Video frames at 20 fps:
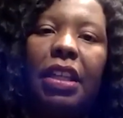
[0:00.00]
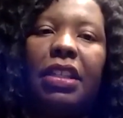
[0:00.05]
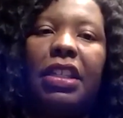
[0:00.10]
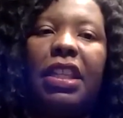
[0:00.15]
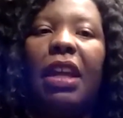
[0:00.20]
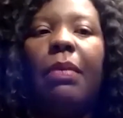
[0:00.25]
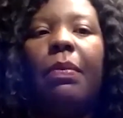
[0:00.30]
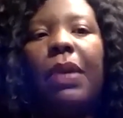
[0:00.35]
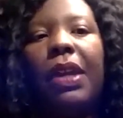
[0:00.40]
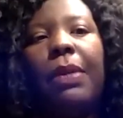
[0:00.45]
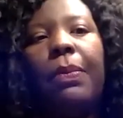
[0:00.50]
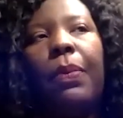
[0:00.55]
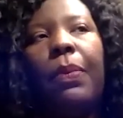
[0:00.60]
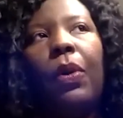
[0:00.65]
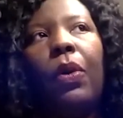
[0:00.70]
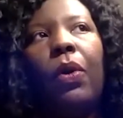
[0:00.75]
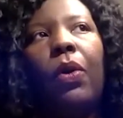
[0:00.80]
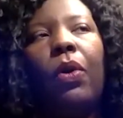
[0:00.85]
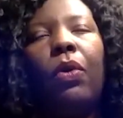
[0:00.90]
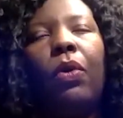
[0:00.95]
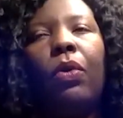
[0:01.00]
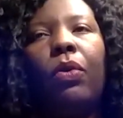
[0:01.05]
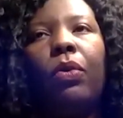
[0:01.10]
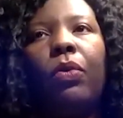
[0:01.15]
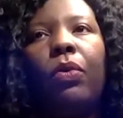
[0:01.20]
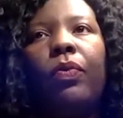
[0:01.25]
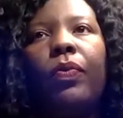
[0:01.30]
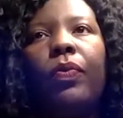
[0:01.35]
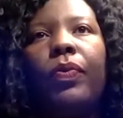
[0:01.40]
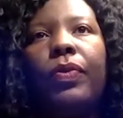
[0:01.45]
Some people
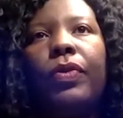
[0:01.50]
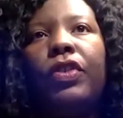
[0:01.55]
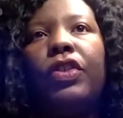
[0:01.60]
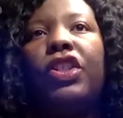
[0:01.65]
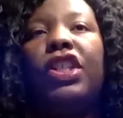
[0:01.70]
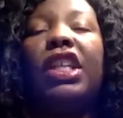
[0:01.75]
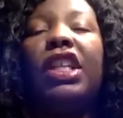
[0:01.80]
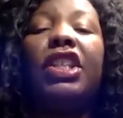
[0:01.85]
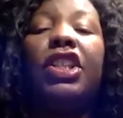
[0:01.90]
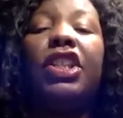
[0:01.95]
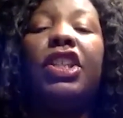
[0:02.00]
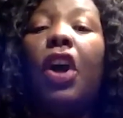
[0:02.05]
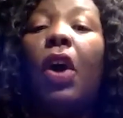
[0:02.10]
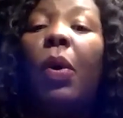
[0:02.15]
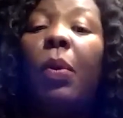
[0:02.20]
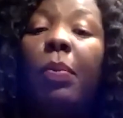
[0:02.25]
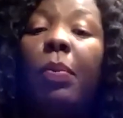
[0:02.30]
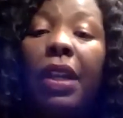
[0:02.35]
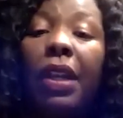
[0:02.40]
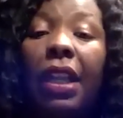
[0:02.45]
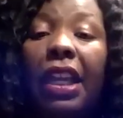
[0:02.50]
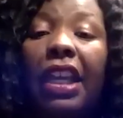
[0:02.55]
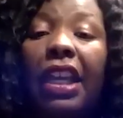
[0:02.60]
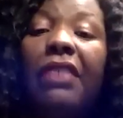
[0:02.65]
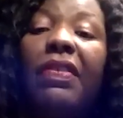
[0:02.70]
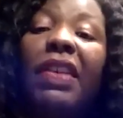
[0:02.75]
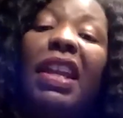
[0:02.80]
just don't believe